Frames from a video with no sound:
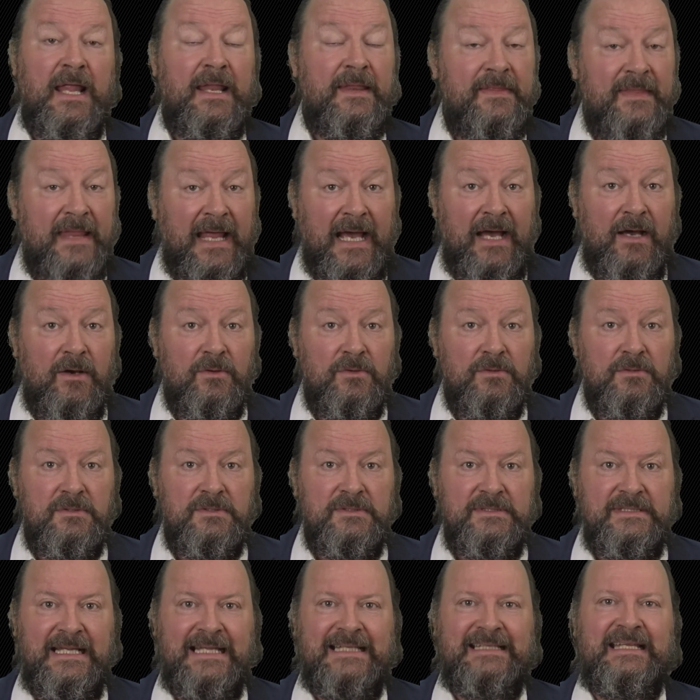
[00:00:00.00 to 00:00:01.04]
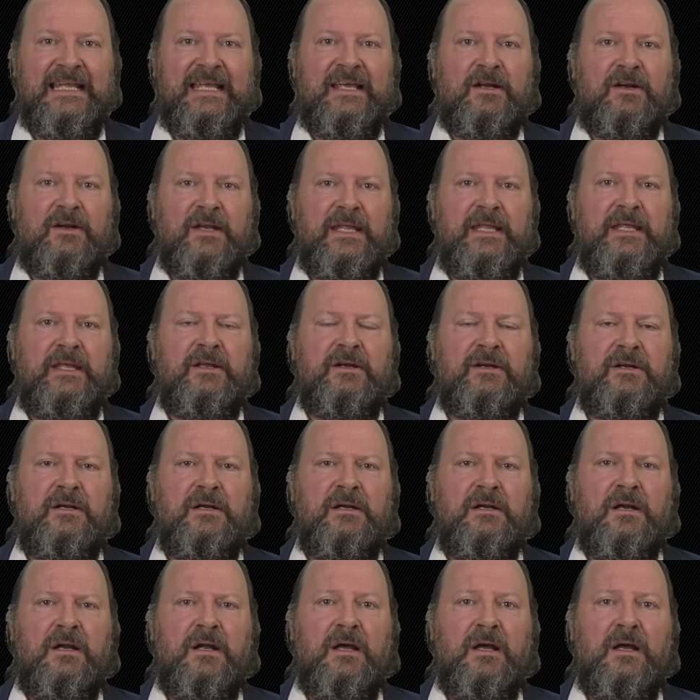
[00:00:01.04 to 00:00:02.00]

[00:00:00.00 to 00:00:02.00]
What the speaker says: Now that they are here,